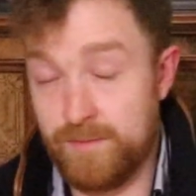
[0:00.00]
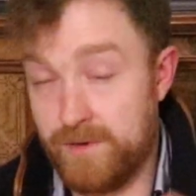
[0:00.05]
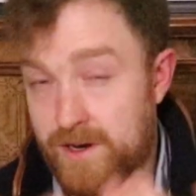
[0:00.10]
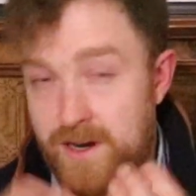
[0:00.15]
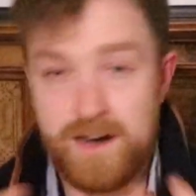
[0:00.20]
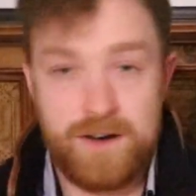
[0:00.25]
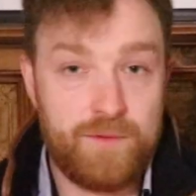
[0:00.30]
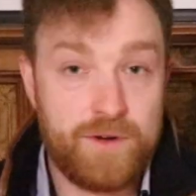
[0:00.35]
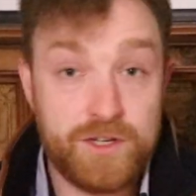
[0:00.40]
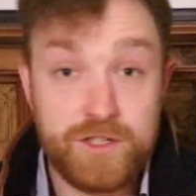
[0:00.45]
But in
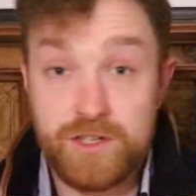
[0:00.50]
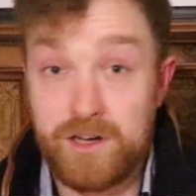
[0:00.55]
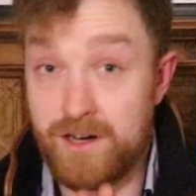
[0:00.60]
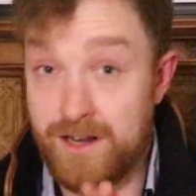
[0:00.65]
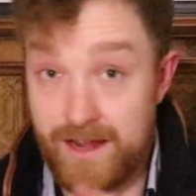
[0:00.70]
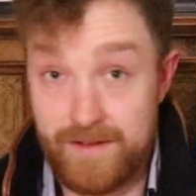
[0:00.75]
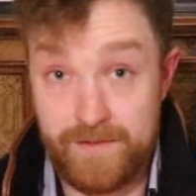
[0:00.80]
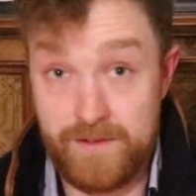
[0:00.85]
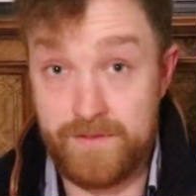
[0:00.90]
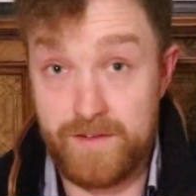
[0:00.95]
Ireland, we just call
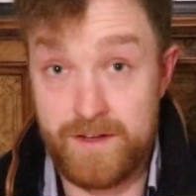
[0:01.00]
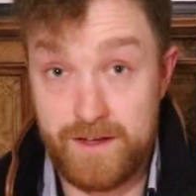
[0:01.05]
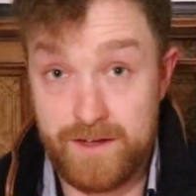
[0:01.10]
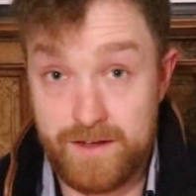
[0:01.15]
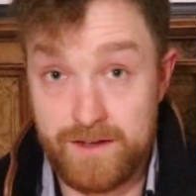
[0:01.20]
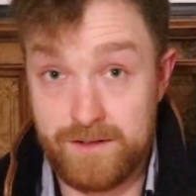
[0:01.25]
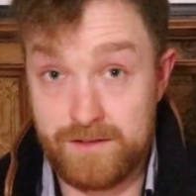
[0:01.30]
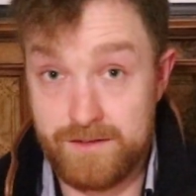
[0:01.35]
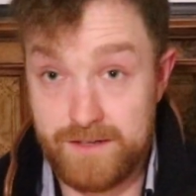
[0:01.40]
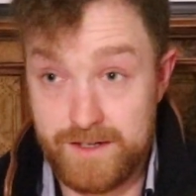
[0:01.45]
every
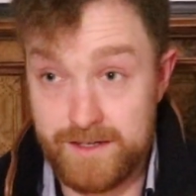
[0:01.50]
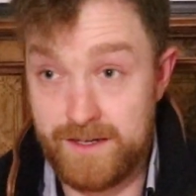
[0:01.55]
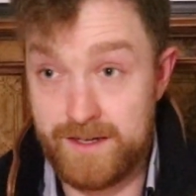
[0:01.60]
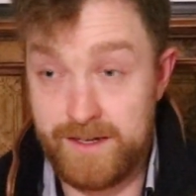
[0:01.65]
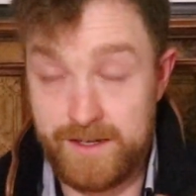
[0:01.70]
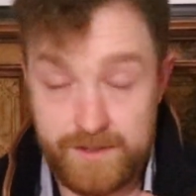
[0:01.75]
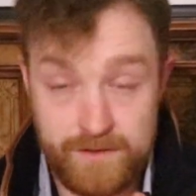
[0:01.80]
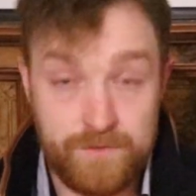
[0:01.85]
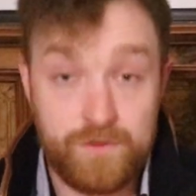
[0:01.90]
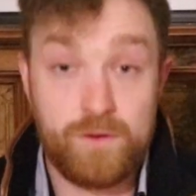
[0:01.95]
vehicle that
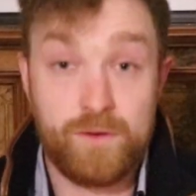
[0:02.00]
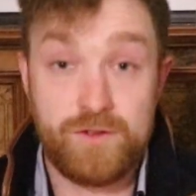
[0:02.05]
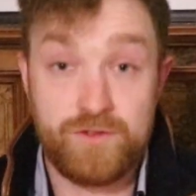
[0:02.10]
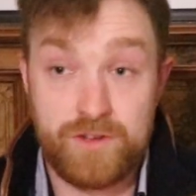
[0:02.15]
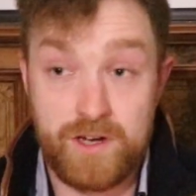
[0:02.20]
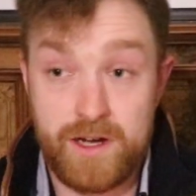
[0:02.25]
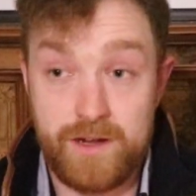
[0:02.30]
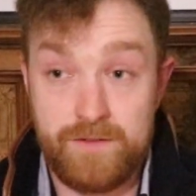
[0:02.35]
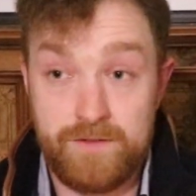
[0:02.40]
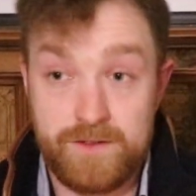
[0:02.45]
is a four-wheel
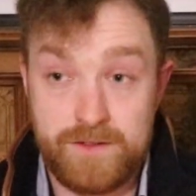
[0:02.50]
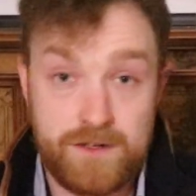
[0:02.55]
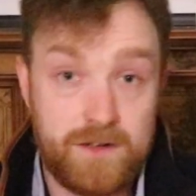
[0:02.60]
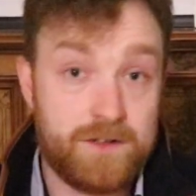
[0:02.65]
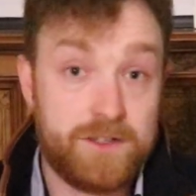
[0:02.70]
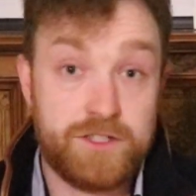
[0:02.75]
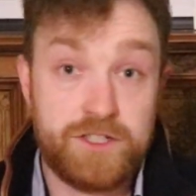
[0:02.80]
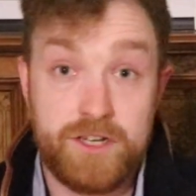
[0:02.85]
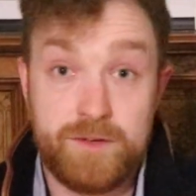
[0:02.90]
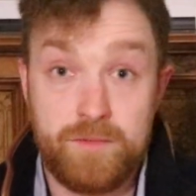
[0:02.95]
drive, it's
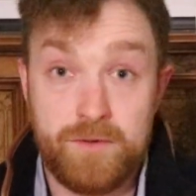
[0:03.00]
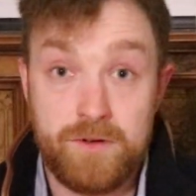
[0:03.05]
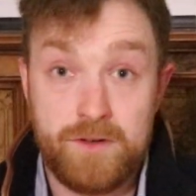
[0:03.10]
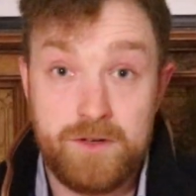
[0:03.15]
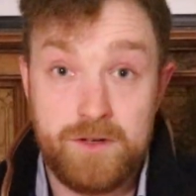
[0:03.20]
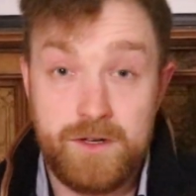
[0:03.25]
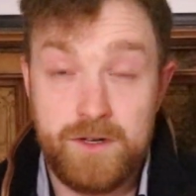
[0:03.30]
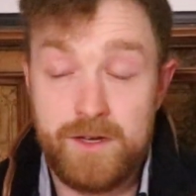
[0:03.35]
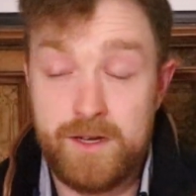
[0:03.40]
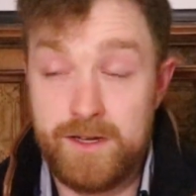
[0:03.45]
called Jeep.
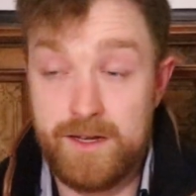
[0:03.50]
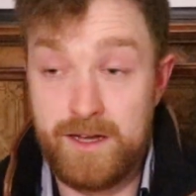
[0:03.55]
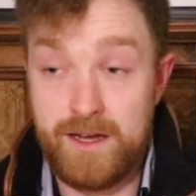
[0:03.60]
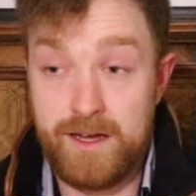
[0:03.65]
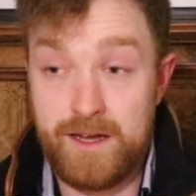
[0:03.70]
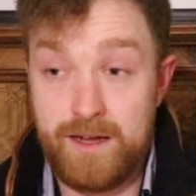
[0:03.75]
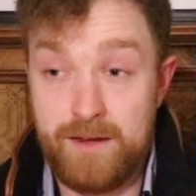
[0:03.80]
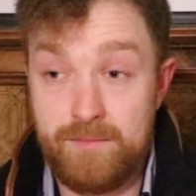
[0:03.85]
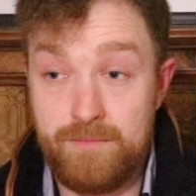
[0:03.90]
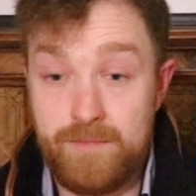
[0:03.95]

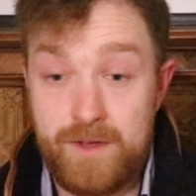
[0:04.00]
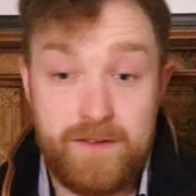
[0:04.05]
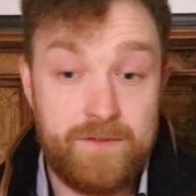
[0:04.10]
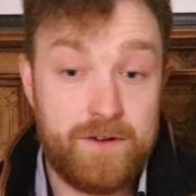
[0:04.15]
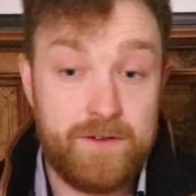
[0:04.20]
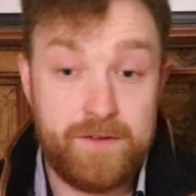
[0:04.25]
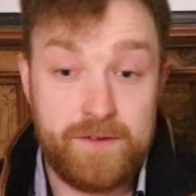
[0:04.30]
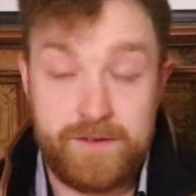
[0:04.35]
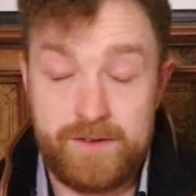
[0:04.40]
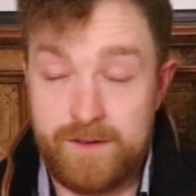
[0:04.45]
Even
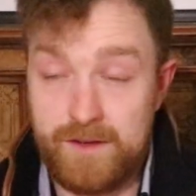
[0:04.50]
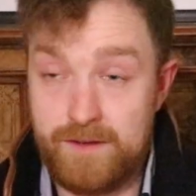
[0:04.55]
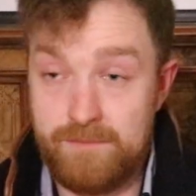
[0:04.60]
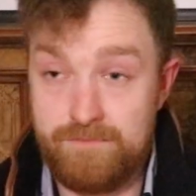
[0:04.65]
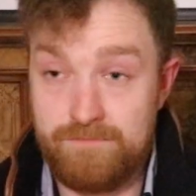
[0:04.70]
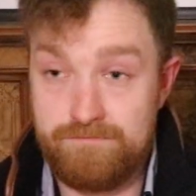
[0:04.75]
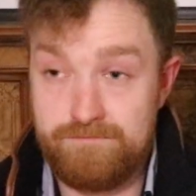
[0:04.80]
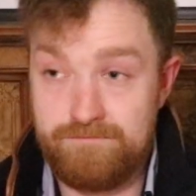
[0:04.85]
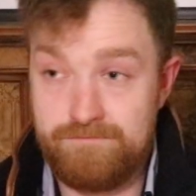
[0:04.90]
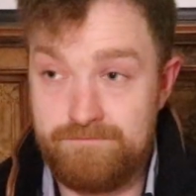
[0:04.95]
if it's
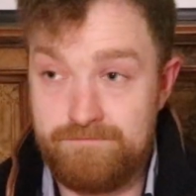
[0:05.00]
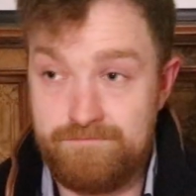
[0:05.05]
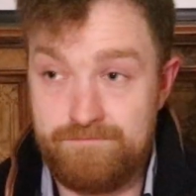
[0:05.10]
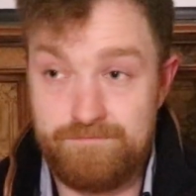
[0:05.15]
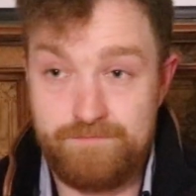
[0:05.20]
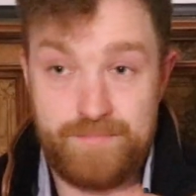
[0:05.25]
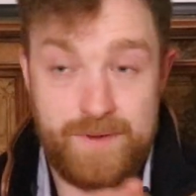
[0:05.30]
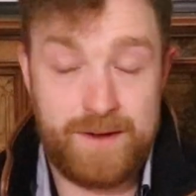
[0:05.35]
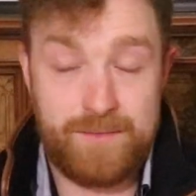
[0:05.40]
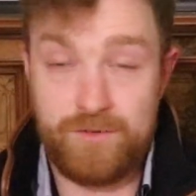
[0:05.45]
a
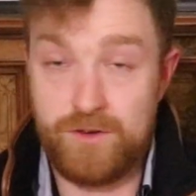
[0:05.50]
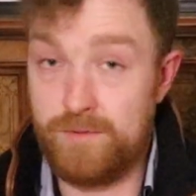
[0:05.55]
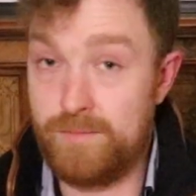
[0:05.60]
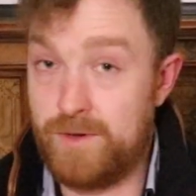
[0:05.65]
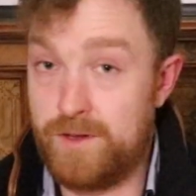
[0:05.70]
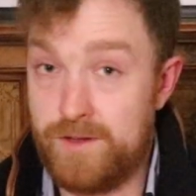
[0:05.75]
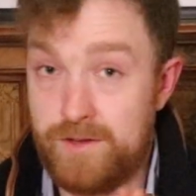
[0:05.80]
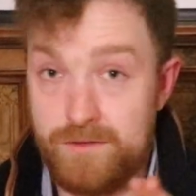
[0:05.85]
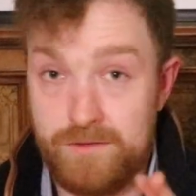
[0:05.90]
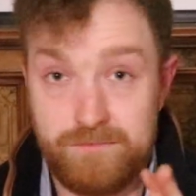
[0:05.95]

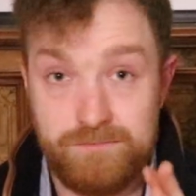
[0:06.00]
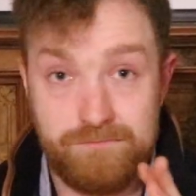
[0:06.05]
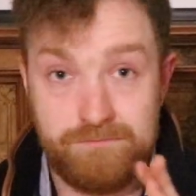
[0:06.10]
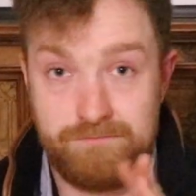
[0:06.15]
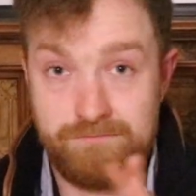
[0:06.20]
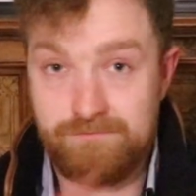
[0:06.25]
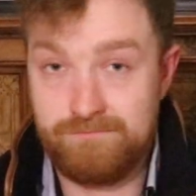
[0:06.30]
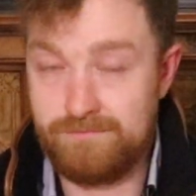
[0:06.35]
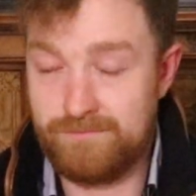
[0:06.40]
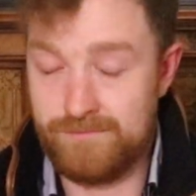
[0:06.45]
BMW,
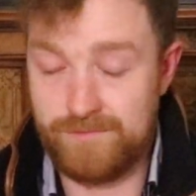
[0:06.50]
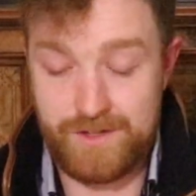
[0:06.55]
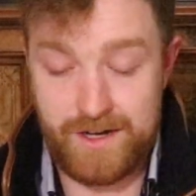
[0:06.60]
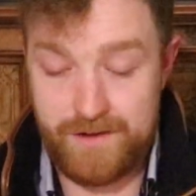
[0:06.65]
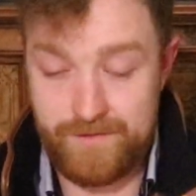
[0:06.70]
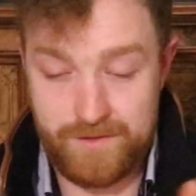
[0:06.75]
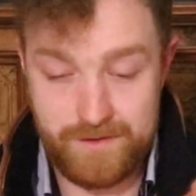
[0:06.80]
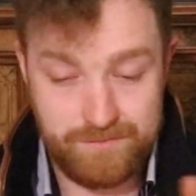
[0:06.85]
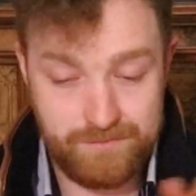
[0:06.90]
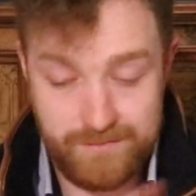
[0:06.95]

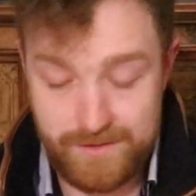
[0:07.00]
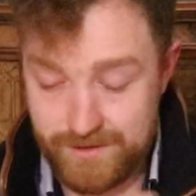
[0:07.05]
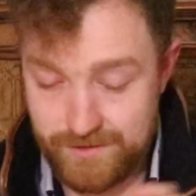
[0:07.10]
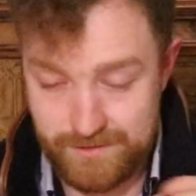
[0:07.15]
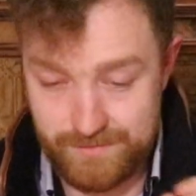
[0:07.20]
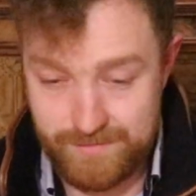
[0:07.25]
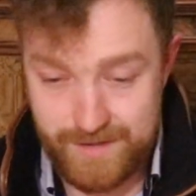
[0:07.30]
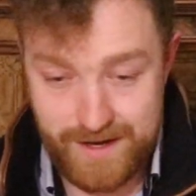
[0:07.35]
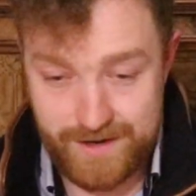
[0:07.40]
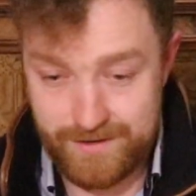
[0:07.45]
whatever, it
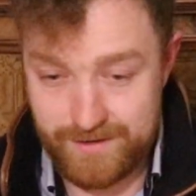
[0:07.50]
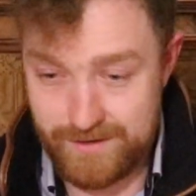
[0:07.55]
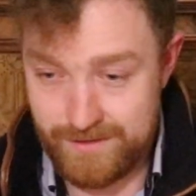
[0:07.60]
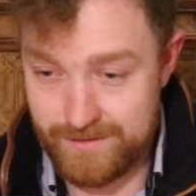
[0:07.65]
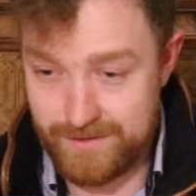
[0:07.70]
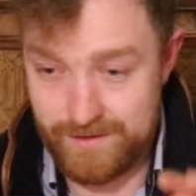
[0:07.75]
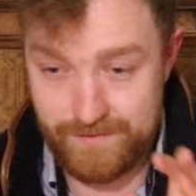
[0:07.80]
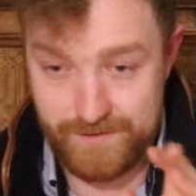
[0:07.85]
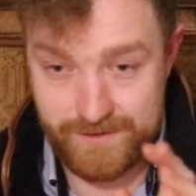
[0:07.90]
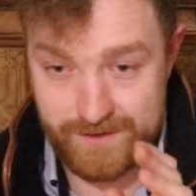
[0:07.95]
doesn't
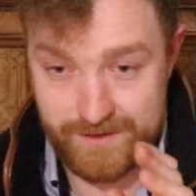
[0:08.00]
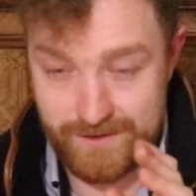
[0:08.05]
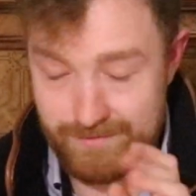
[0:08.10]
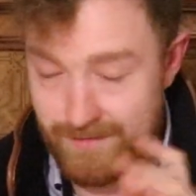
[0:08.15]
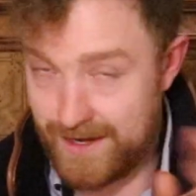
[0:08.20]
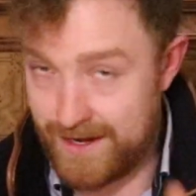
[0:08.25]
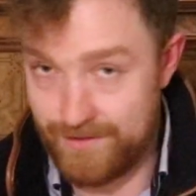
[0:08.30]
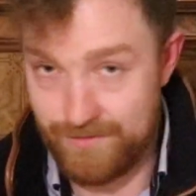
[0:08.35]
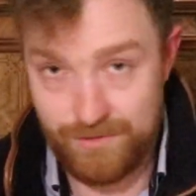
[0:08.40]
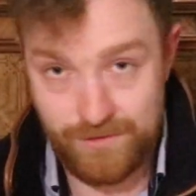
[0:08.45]
matter if it's a
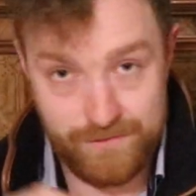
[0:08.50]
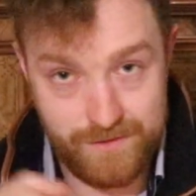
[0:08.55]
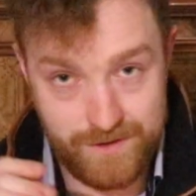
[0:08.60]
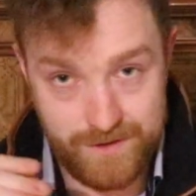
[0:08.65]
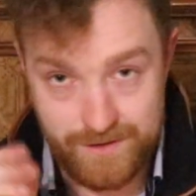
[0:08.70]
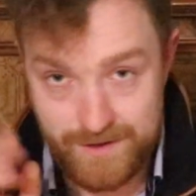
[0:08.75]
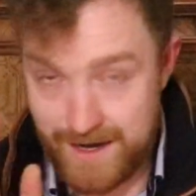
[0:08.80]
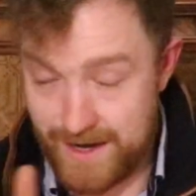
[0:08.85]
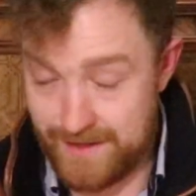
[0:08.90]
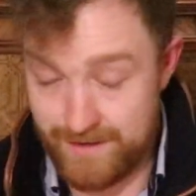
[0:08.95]
Land
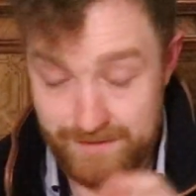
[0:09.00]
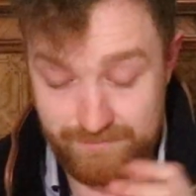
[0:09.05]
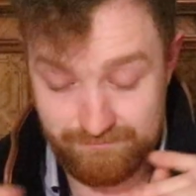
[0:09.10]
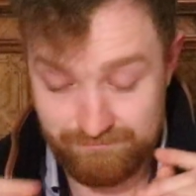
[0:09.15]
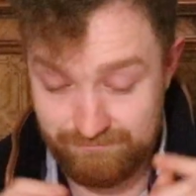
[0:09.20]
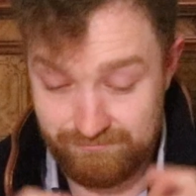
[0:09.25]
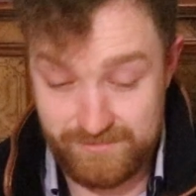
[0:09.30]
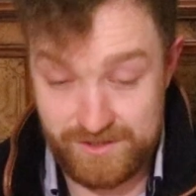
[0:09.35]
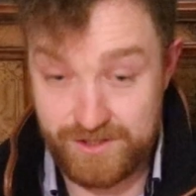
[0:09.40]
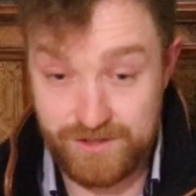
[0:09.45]
Rover, anything,
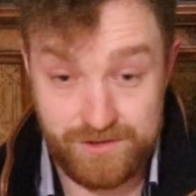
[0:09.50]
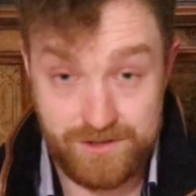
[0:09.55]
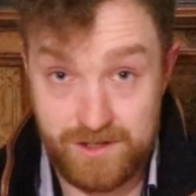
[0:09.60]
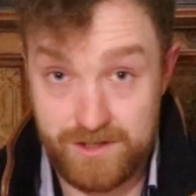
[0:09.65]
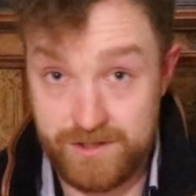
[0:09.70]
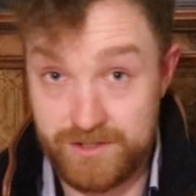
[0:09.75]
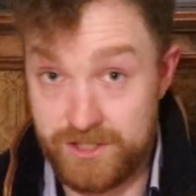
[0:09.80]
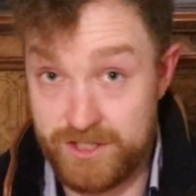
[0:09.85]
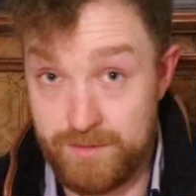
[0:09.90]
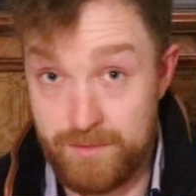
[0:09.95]
it's just
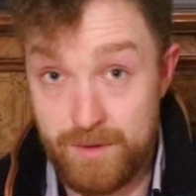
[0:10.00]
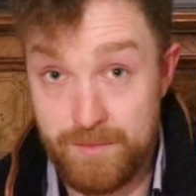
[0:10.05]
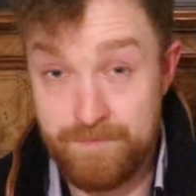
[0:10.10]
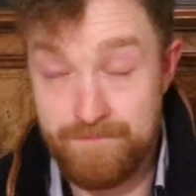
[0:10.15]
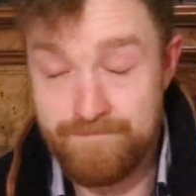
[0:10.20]
called a Jeep.